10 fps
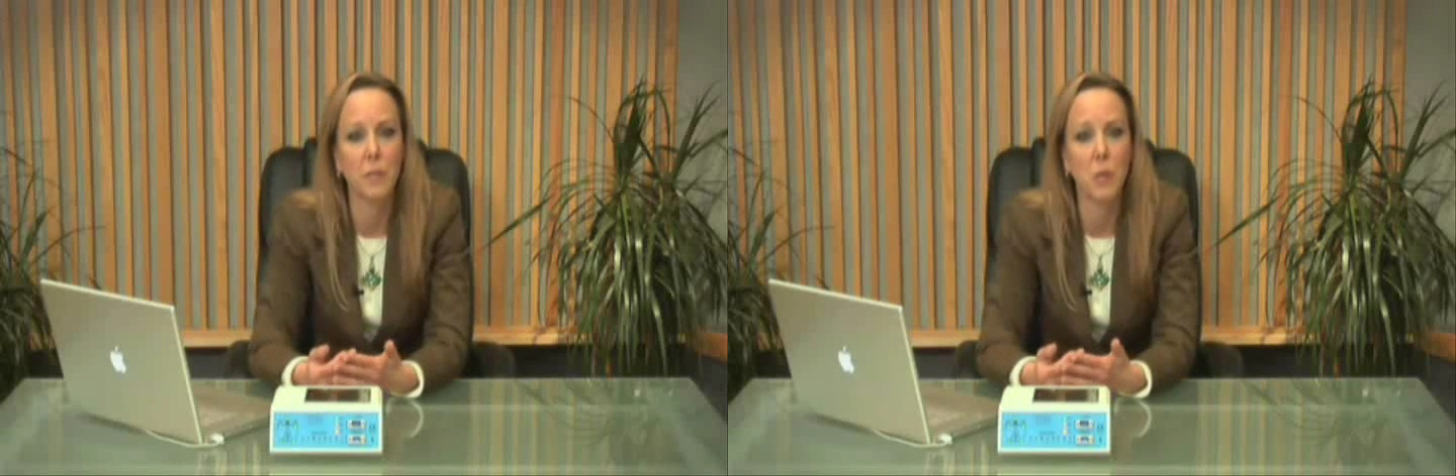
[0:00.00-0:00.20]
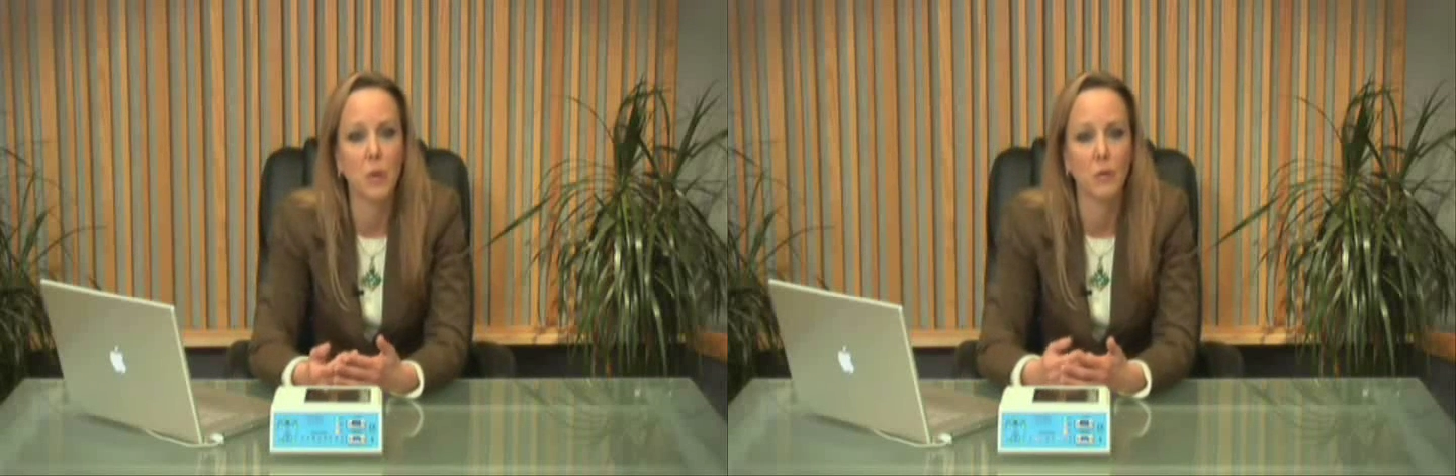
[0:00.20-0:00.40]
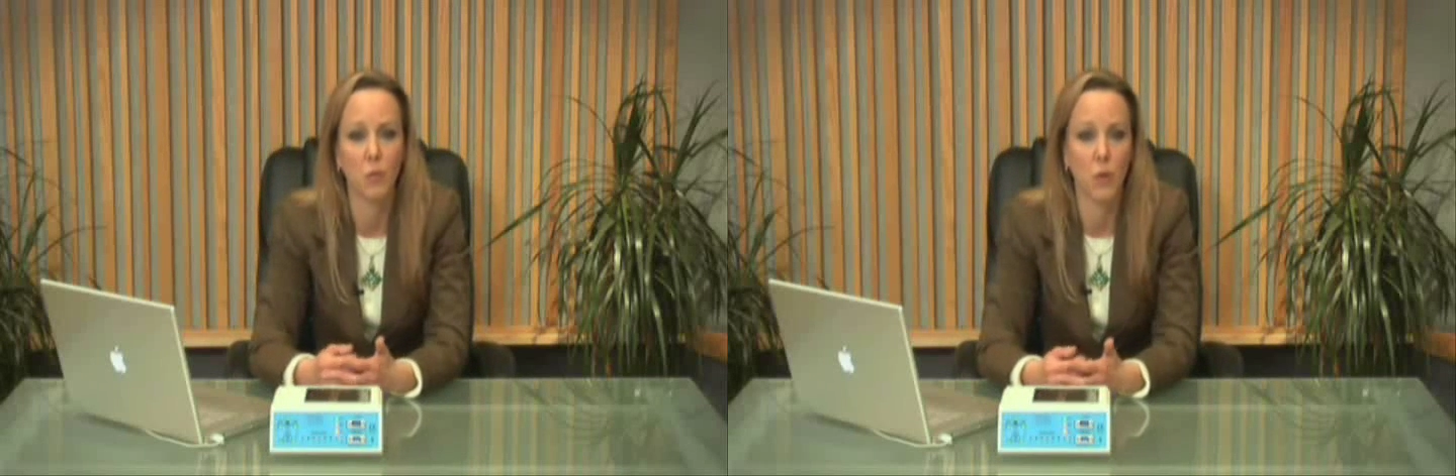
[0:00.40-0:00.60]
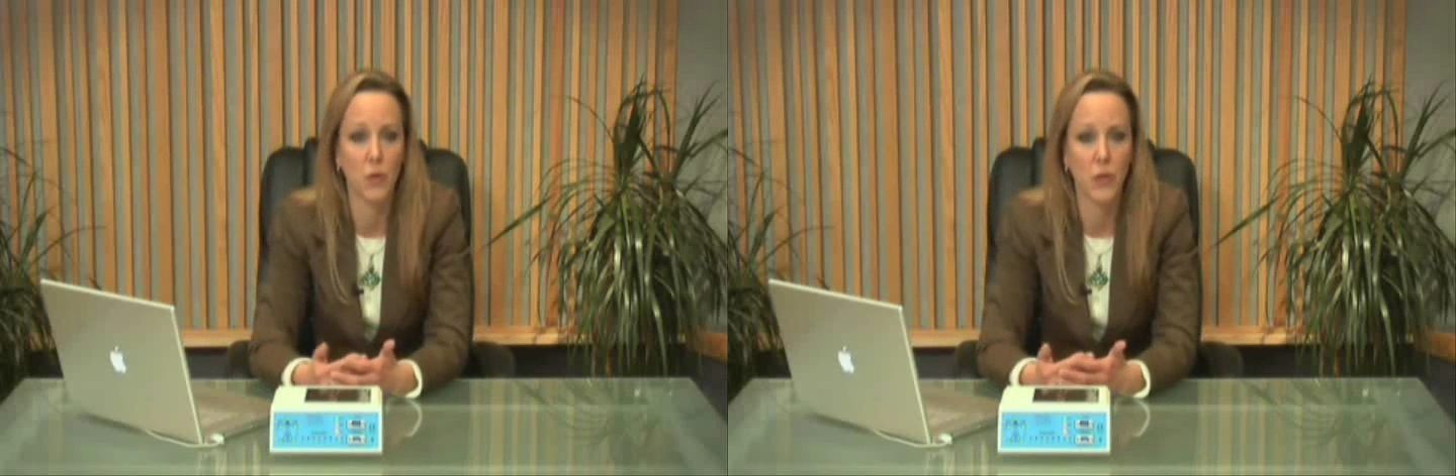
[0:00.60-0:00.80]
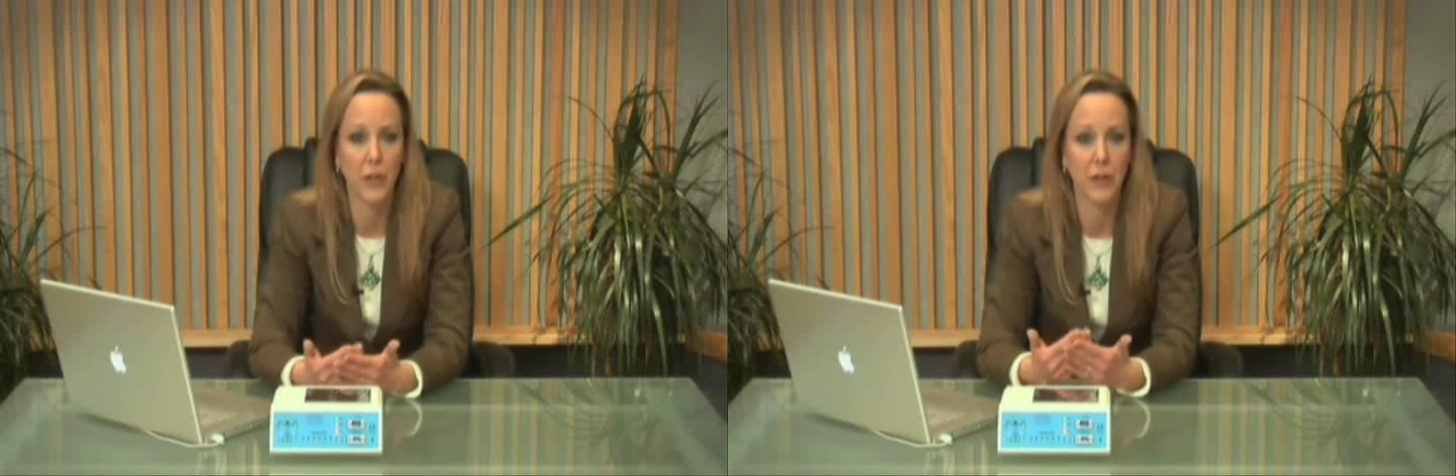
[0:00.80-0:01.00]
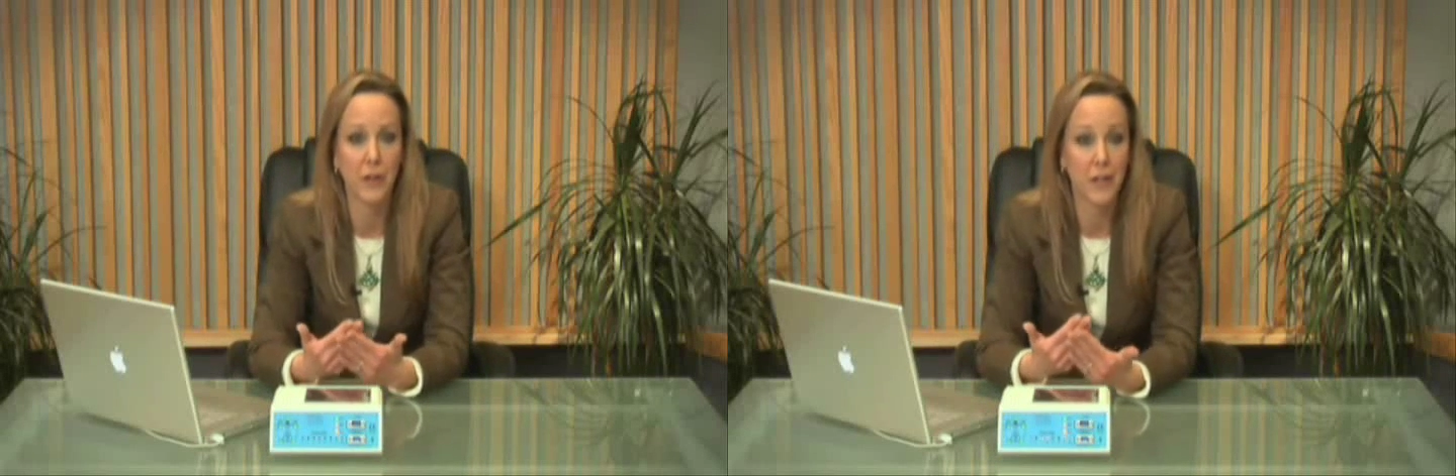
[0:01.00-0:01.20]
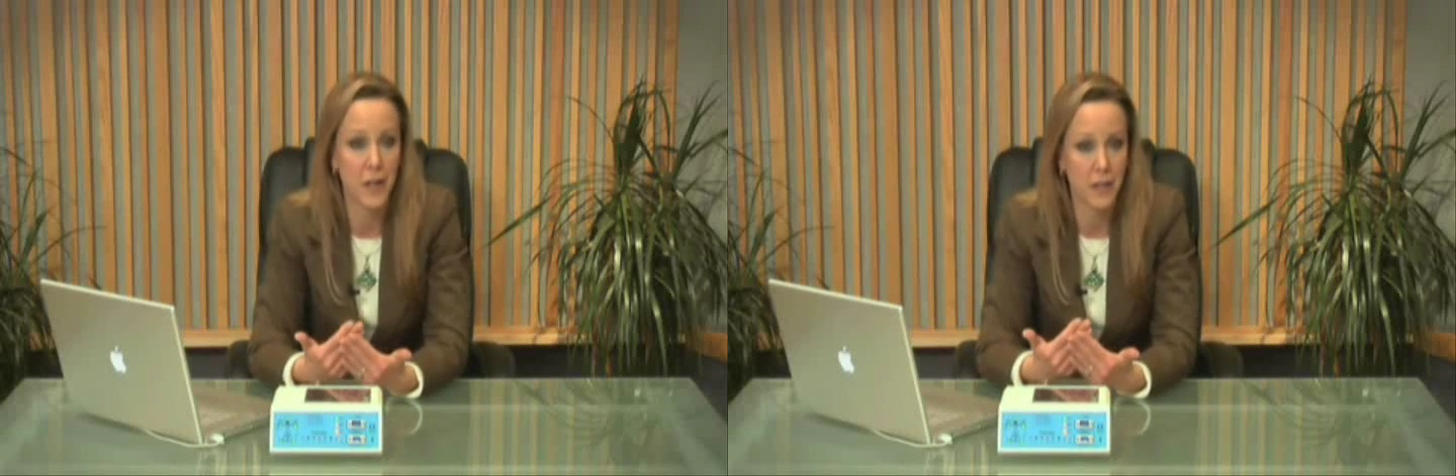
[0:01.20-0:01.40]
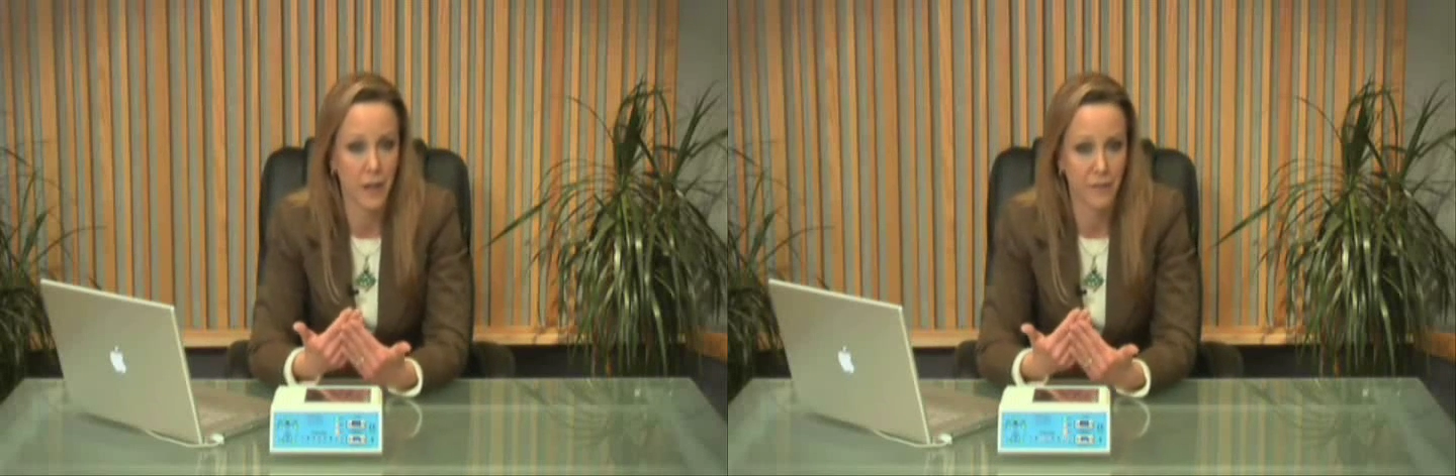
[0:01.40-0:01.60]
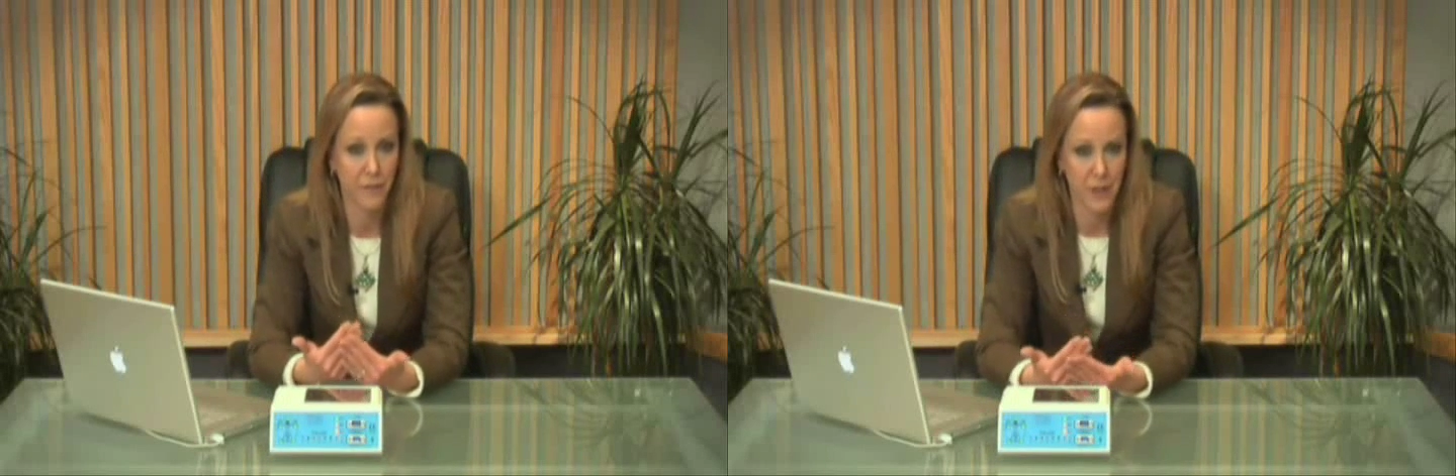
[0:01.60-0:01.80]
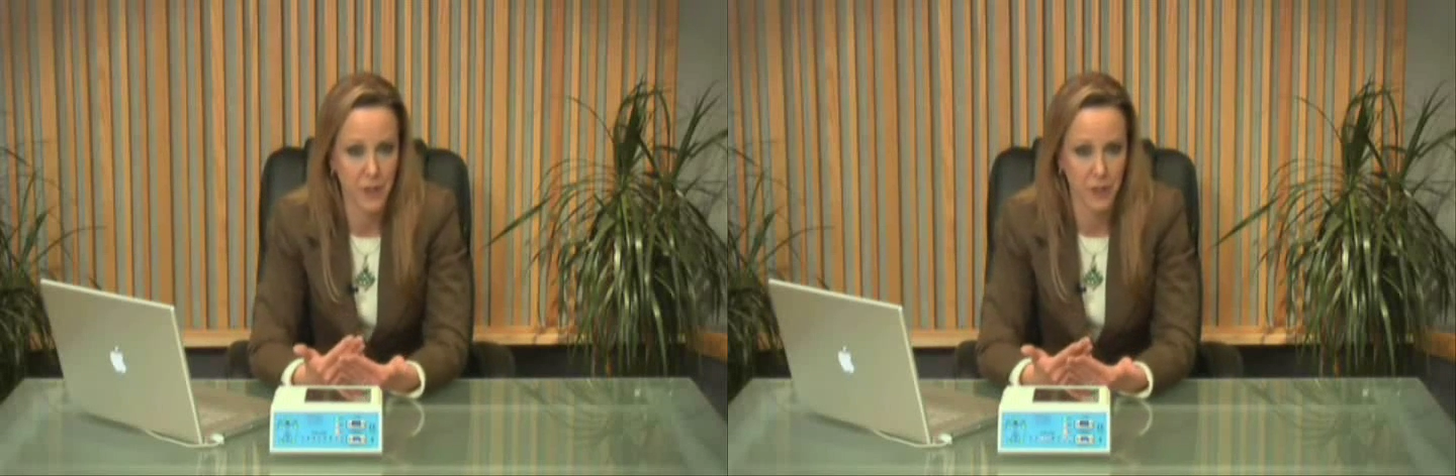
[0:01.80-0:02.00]
important role in our cognitive
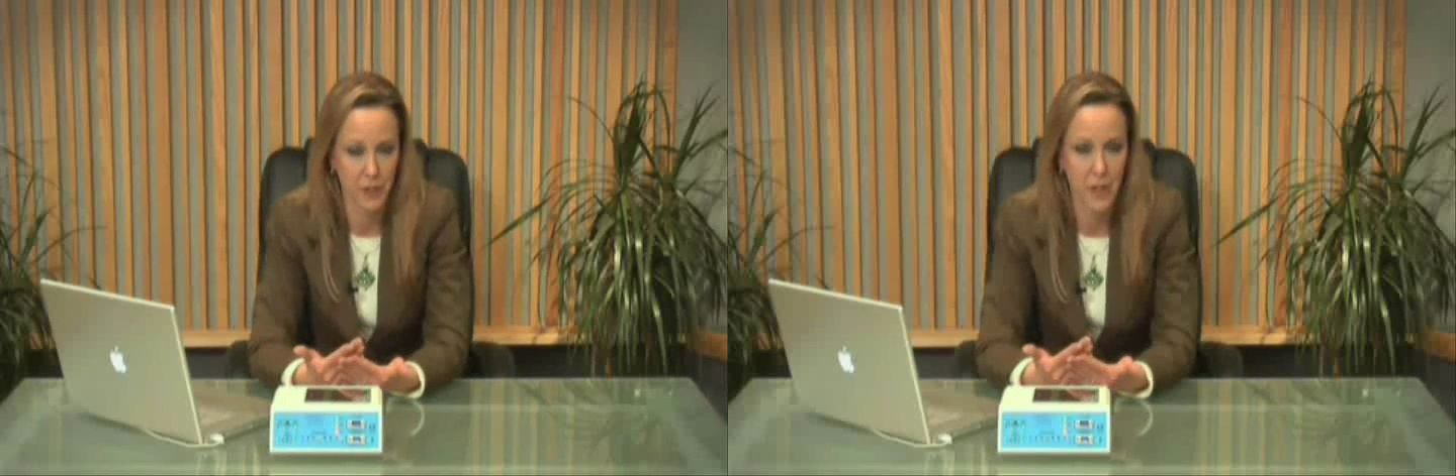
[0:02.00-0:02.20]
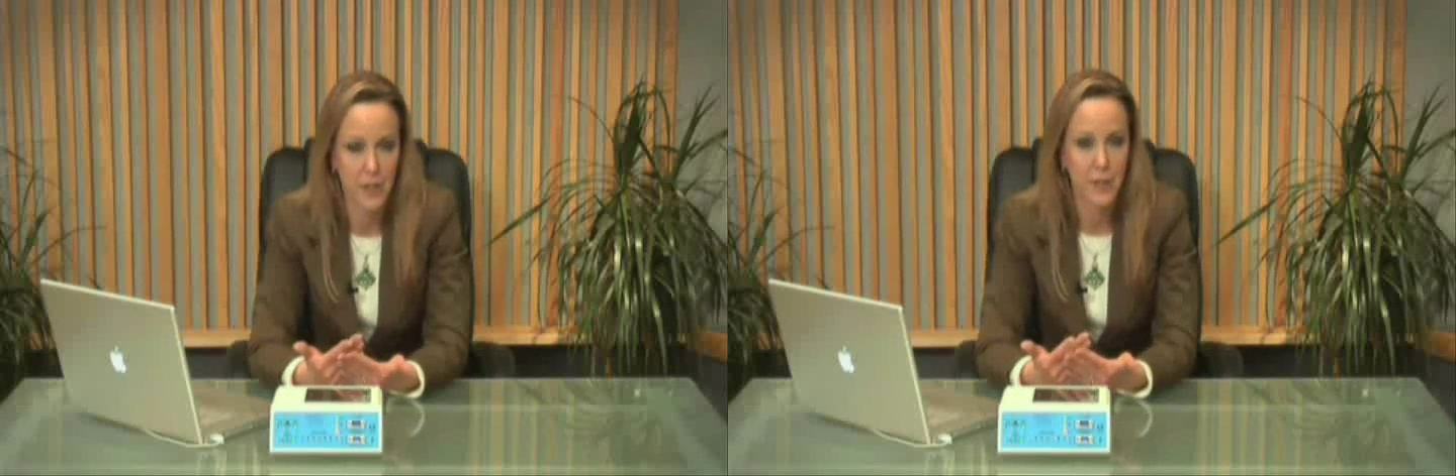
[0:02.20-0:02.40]
function,